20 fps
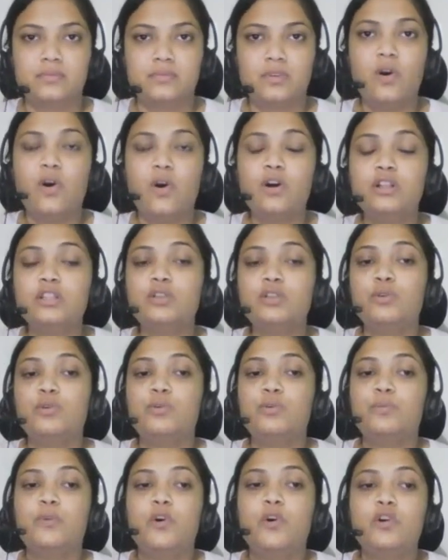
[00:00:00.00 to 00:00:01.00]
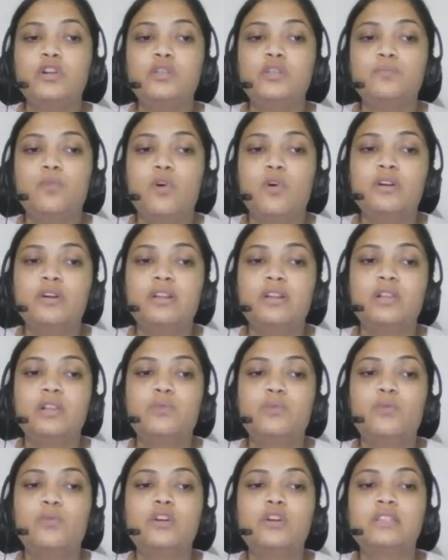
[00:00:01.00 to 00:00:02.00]
Although Bohr's
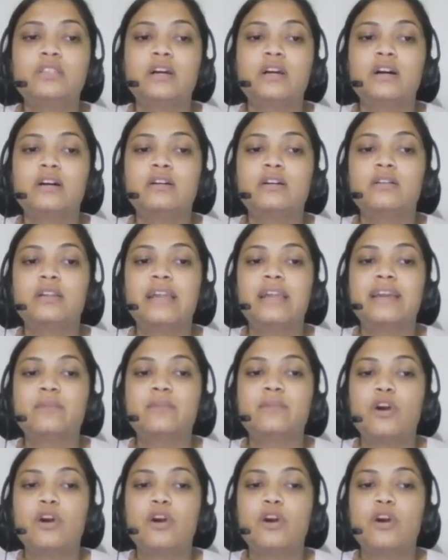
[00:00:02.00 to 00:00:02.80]
model was a like